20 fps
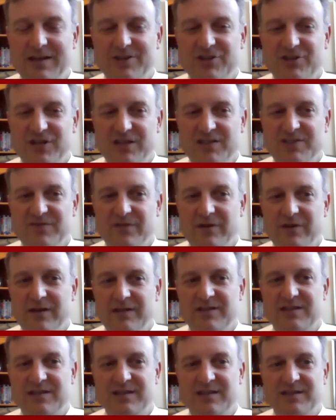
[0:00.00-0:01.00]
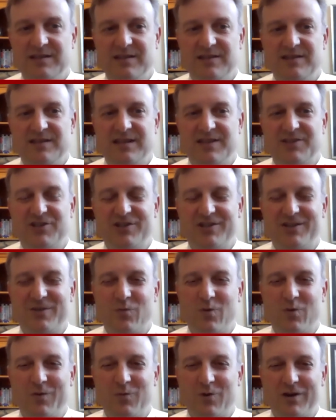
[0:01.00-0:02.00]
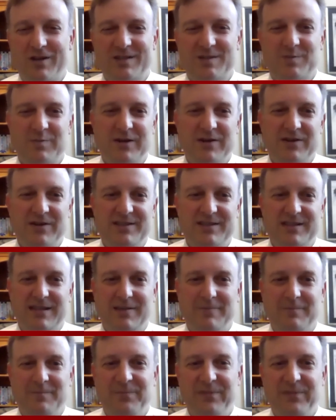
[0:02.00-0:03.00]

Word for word: just for instances such as the one we're experiencing.